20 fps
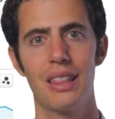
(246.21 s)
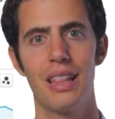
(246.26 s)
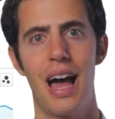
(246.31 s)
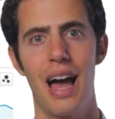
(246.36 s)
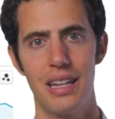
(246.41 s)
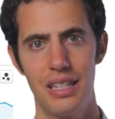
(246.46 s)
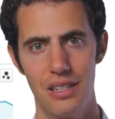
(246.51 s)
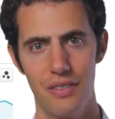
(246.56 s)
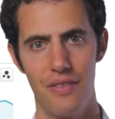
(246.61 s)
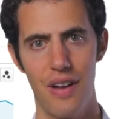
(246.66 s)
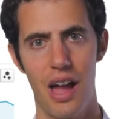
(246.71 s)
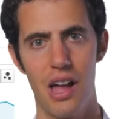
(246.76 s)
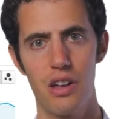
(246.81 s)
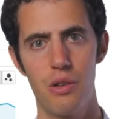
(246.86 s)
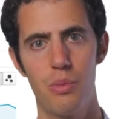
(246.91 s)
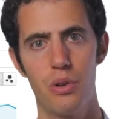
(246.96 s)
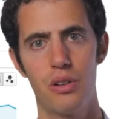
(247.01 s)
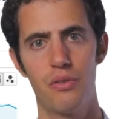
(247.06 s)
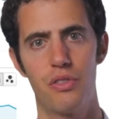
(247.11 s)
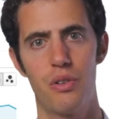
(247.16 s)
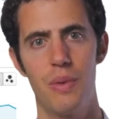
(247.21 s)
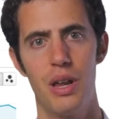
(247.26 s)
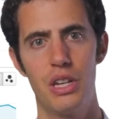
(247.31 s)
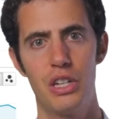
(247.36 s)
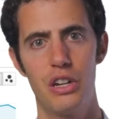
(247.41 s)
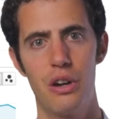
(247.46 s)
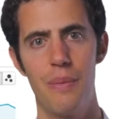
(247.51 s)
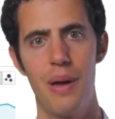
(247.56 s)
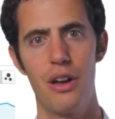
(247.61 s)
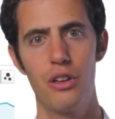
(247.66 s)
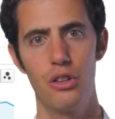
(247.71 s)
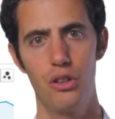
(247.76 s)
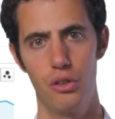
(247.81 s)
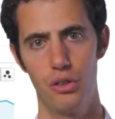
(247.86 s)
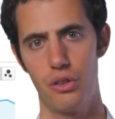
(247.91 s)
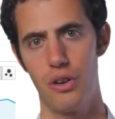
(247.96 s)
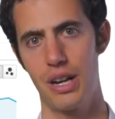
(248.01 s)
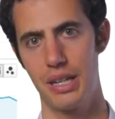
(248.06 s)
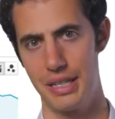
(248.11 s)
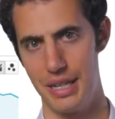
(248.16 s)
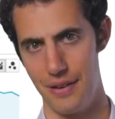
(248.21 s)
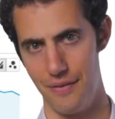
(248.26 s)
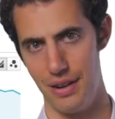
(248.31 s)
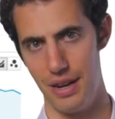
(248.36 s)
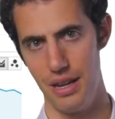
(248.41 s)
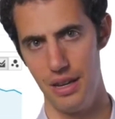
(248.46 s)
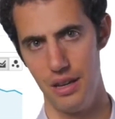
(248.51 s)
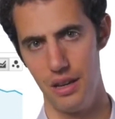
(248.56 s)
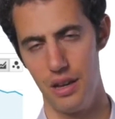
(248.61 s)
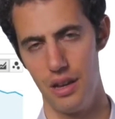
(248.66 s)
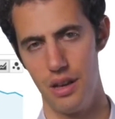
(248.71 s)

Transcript: lots of valuable information about user activity,